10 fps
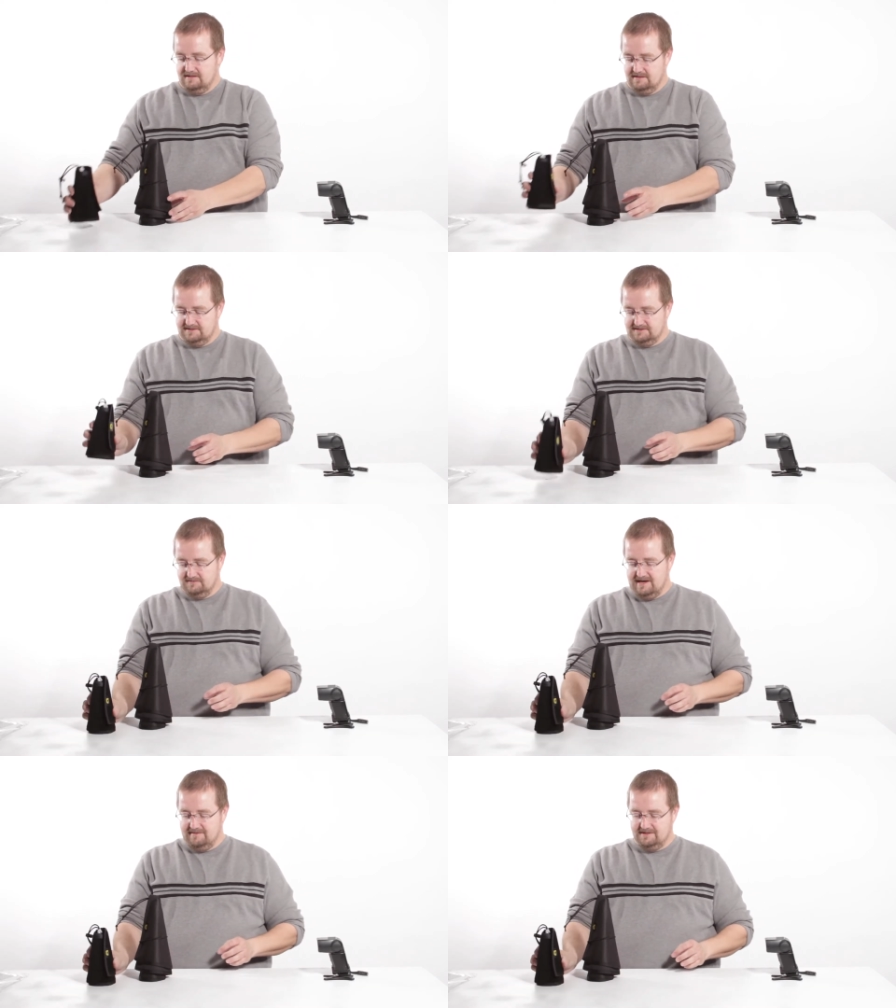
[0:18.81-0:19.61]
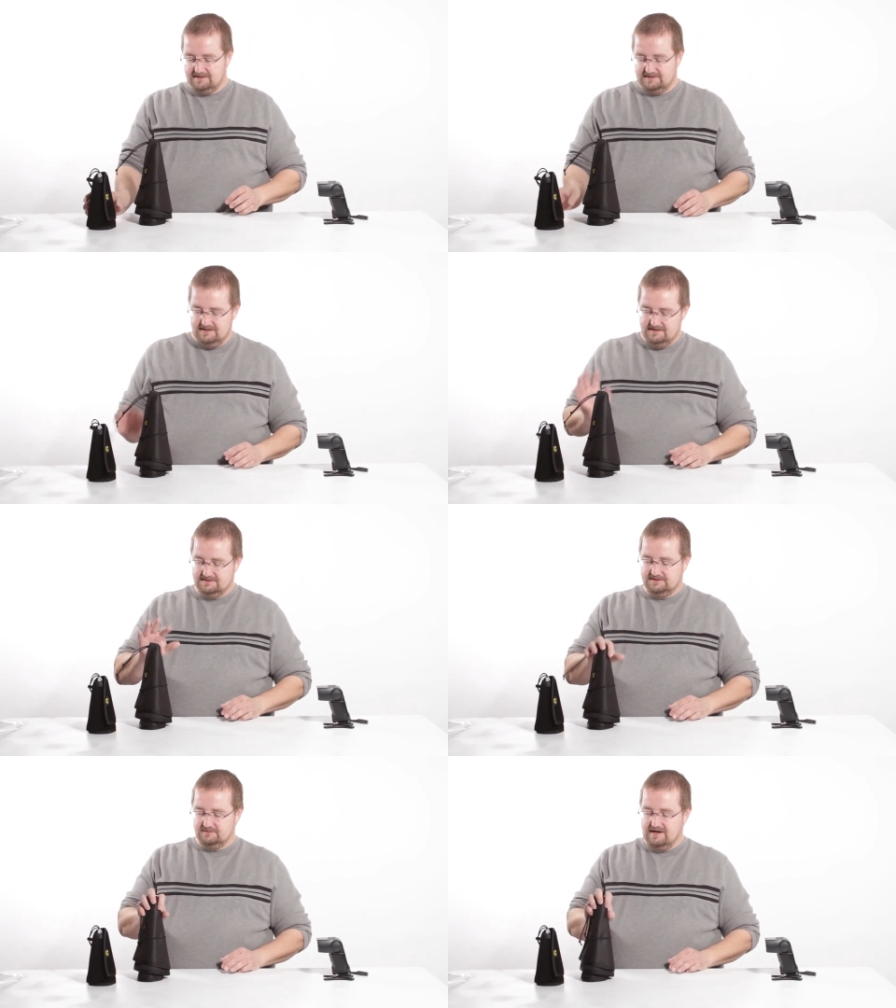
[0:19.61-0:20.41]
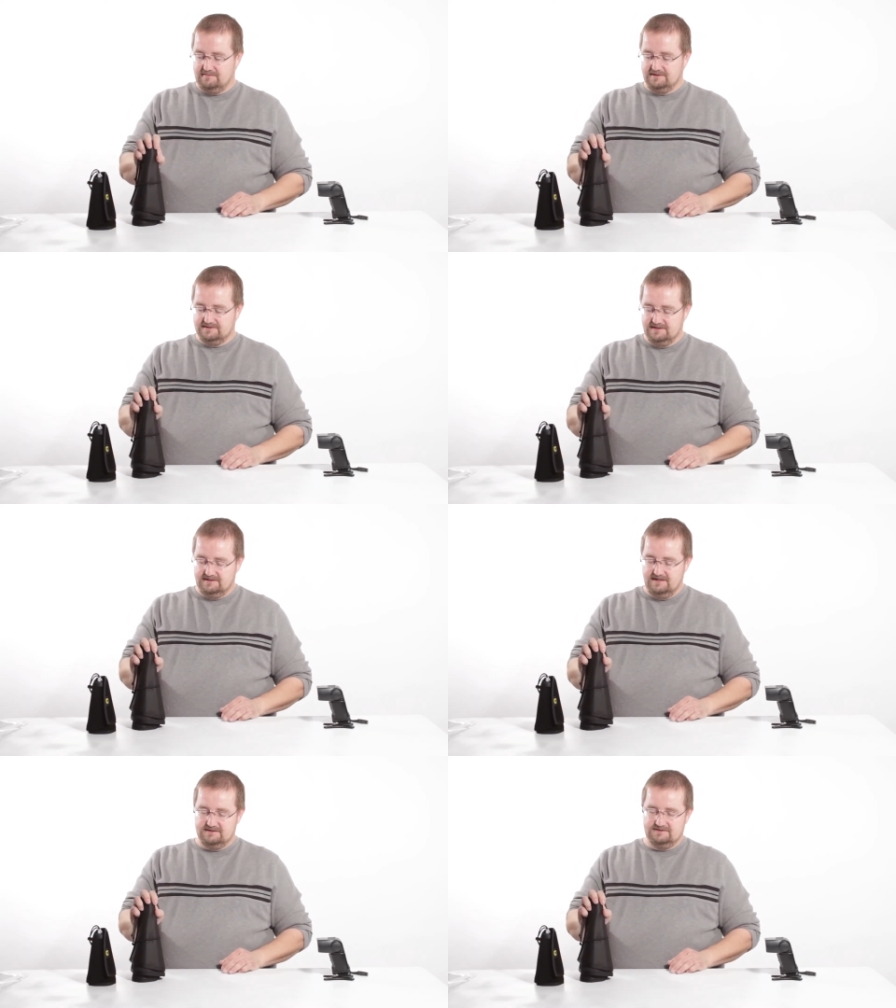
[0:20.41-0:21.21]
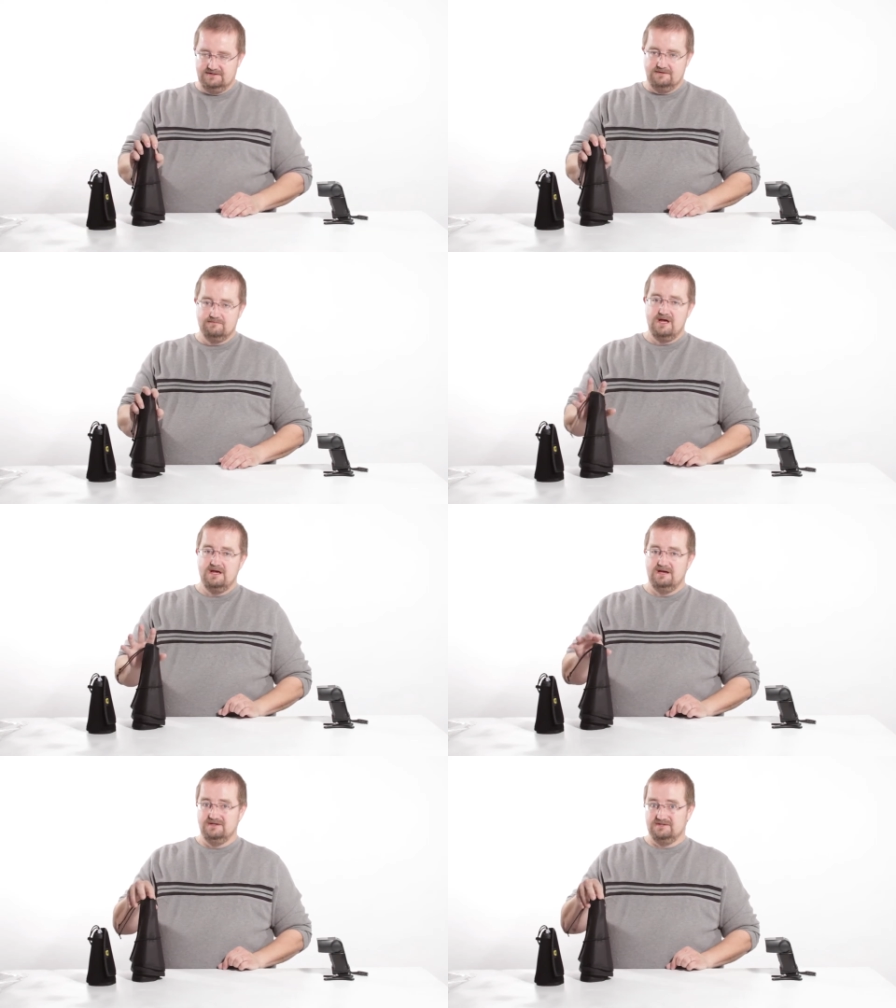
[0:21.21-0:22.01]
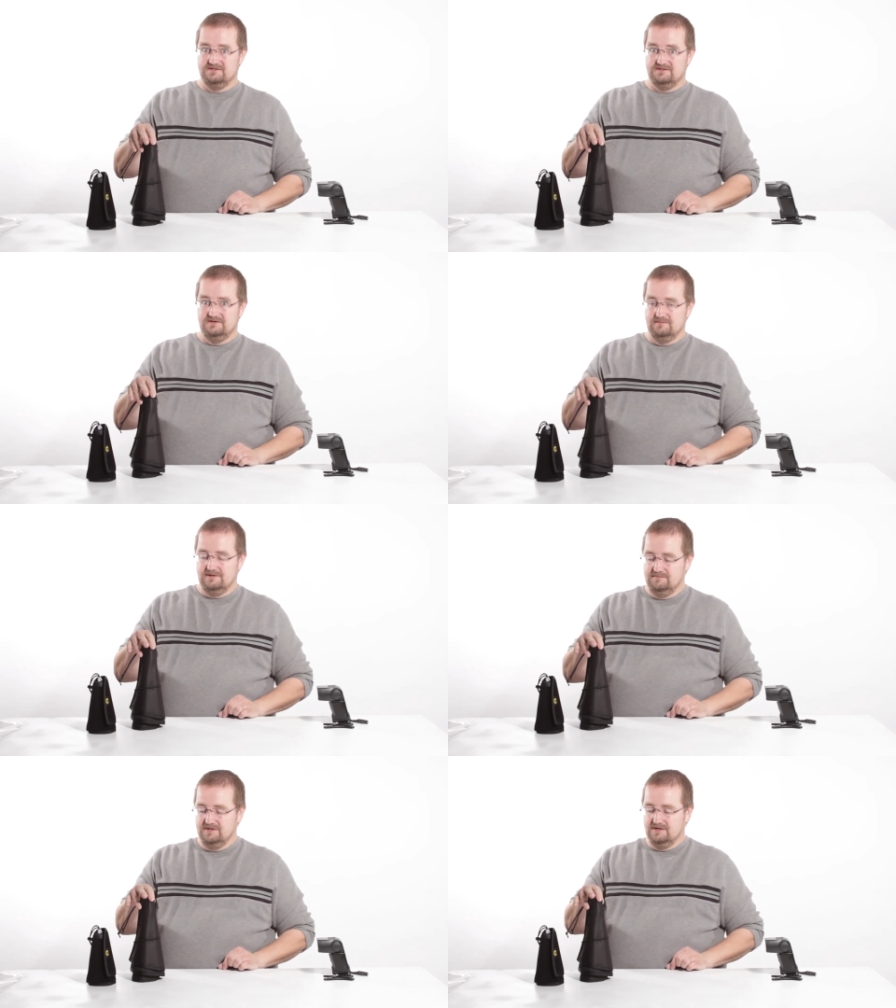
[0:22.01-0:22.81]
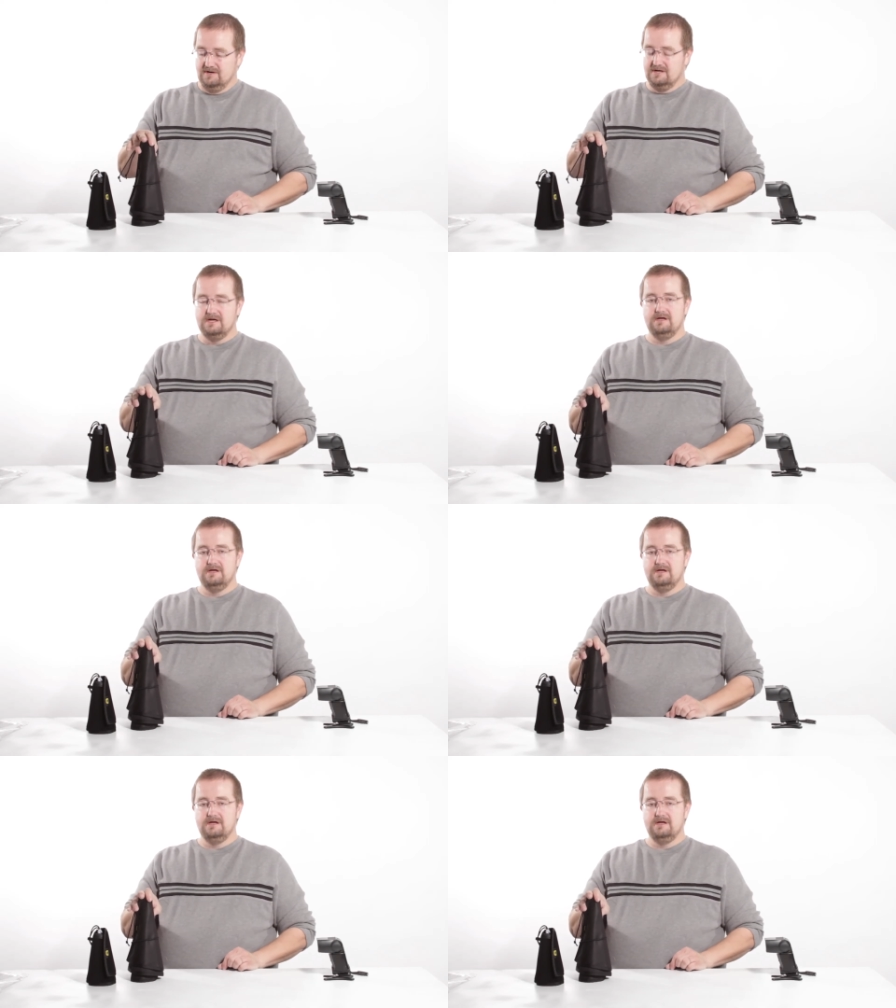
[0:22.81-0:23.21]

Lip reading: this is a WRAPIX and this is the WRAPIX-XL. It is considerably bigger.